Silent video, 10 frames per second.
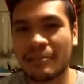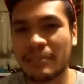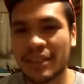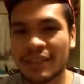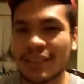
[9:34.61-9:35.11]

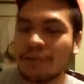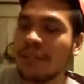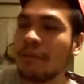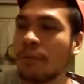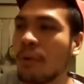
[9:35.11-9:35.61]
because
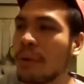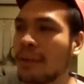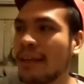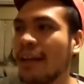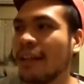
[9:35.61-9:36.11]
they were
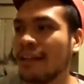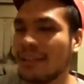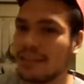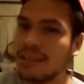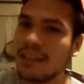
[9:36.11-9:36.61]
worried that
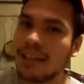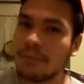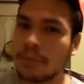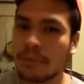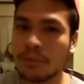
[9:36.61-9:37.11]
a lot of
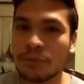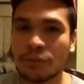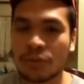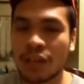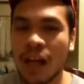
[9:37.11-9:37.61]
people would lose
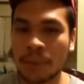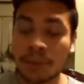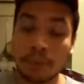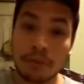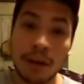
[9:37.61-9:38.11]
their jobs and
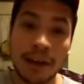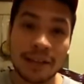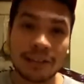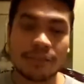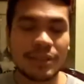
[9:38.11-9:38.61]
there'd be
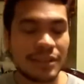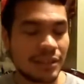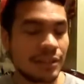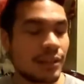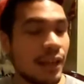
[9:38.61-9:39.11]
riots,
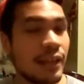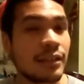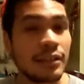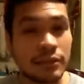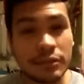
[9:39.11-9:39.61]
which I
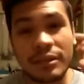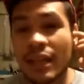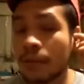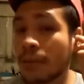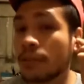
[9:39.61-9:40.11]
can
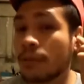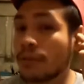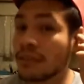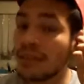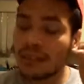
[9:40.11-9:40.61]
understand, makes
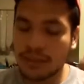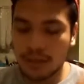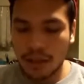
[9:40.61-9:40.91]
perfect sense.